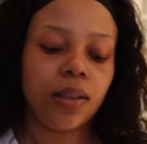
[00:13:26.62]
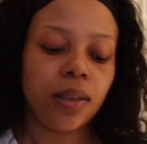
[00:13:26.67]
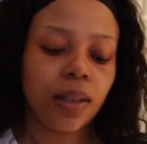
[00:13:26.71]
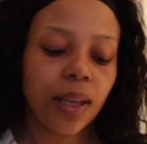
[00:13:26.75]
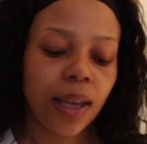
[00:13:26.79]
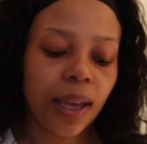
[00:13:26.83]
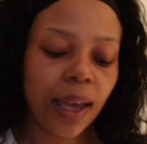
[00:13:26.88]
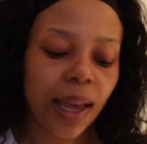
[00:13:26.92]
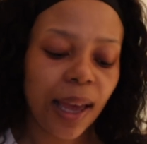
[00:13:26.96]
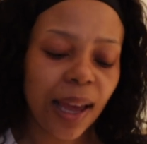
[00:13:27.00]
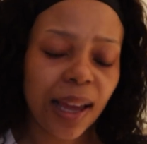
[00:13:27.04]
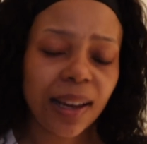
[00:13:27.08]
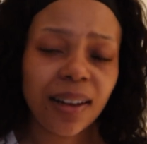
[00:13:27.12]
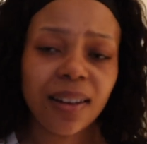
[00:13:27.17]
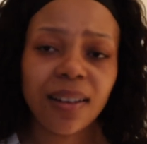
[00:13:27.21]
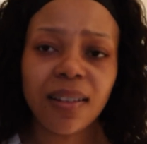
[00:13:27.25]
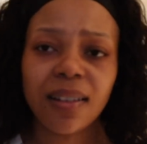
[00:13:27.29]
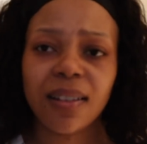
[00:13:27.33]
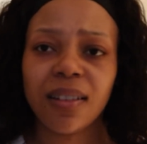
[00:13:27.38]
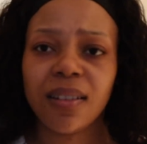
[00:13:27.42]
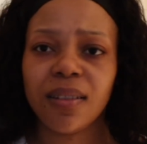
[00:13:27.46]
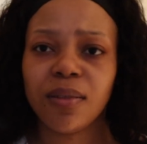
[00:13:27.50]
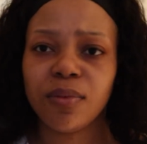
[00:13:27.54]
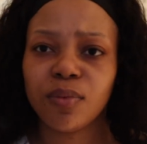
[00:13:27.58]
They had
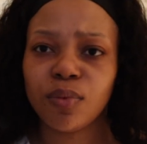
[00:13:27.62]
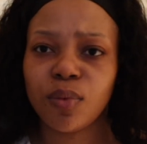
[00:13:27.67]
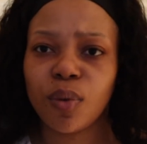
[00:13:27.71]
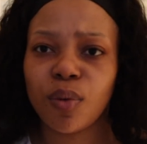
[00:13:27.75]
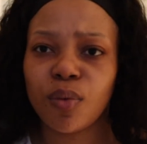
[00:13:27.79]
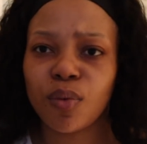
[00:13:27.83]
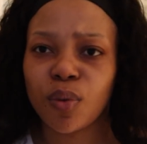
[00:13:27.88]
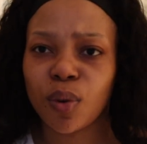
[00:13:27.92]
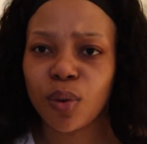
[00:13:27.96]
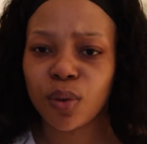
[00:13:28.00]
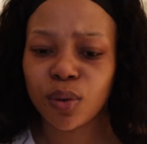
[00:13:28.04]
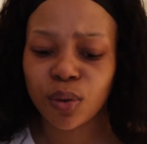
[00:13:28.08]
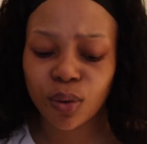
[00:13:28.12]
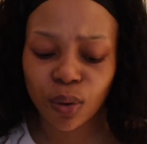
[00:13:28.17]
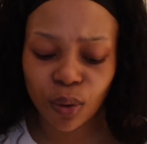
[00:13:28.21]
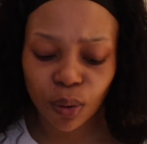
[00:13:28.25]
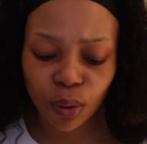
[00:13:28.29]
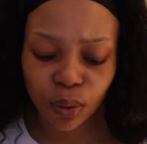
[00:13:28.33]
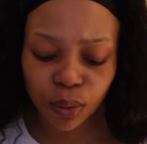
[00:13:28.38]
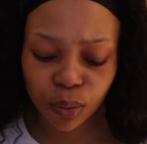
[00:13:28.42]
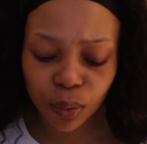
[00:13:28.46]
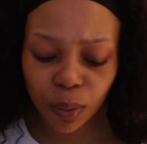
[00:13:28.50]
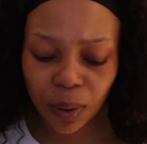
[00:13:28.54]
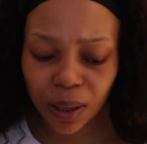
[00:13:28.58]
a rose
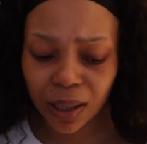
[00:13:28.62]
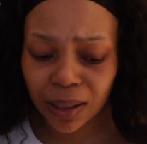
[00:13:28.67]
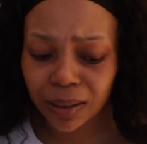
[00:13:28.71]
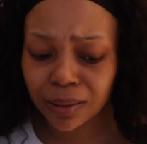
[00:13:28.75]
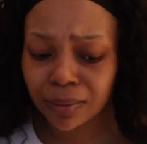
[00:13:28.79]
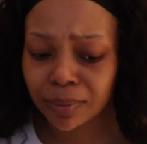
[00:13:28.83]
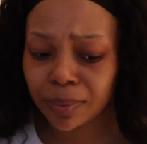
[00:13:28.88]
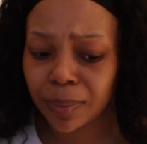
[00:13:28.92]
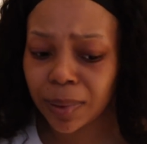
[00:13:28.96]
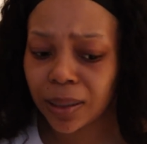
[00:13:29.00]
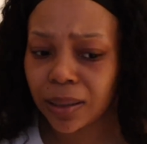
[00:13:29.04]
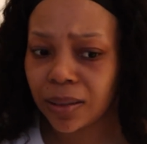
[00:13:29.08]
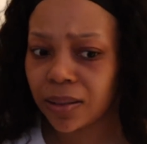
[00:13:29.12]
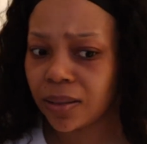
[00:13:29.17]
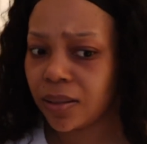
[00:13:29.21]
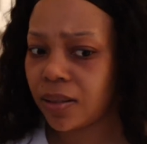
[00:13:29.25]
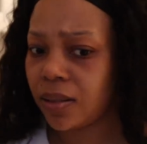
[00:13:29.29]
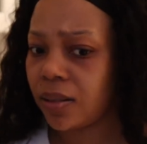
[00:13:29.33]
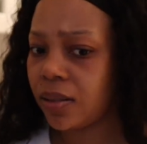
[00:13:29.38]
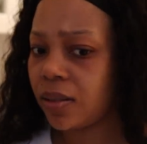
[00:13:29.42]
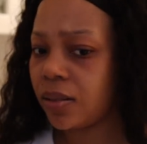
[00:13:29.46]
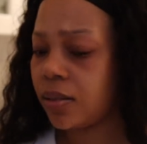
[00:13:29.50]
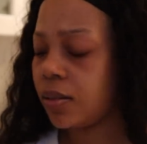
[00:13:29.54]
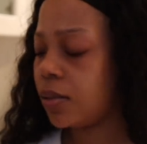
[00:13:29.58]
gold one, but
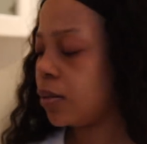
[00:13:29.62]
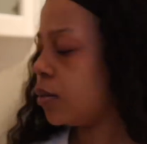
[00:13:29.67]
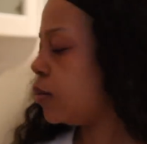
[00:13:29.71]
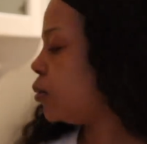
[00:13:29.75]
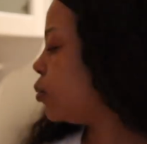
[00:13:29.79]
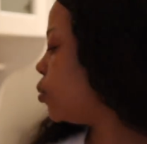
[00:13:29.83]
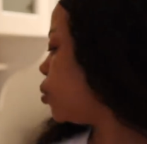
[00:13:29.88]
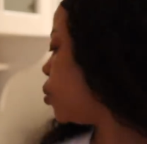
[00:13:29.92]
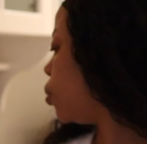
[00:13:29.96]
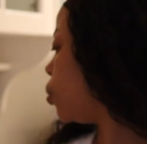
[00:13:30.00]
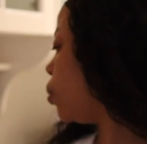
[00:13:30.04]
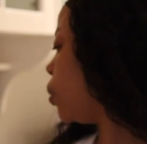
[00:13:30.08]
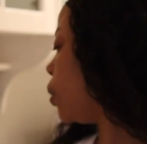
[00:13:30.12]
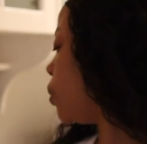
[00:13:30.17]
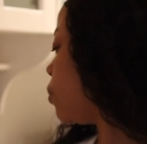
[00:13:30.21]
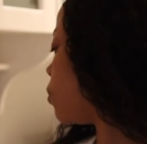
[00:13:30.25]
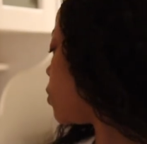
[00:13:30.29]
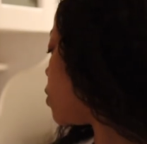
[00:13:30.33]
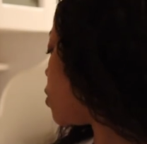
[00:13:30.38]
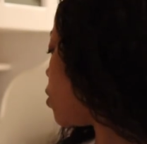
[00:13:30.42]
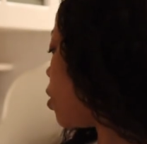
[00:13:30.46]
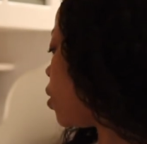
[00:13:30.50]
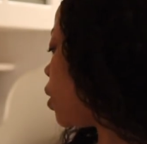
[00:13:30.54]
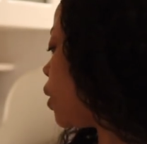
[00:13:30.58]
no, it
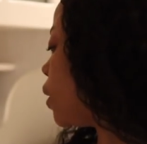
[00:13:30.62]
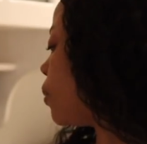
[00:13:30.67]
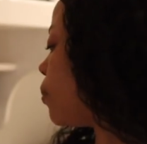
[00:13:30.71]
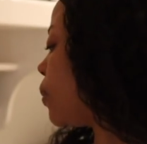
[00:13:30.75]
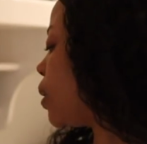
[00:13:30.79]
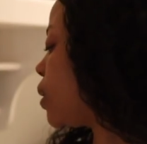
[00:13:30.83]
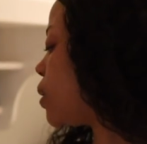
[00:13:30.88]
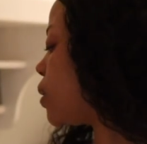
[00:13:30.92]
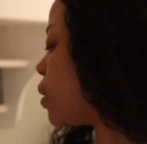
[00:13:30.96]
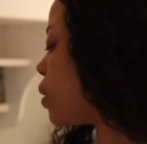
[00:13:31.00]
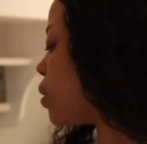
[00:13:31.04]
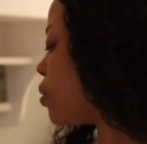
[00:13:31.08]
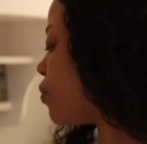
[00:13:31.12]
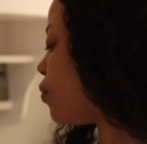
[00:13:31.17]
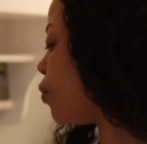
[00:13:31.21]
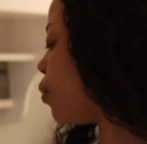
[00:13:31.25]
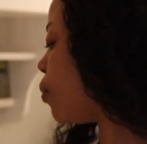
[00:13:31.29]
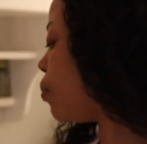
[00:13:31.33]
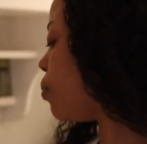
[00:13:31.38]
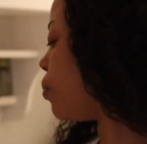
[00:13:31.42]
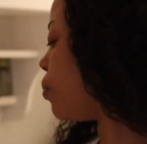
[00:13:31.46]
was not gonna make sense for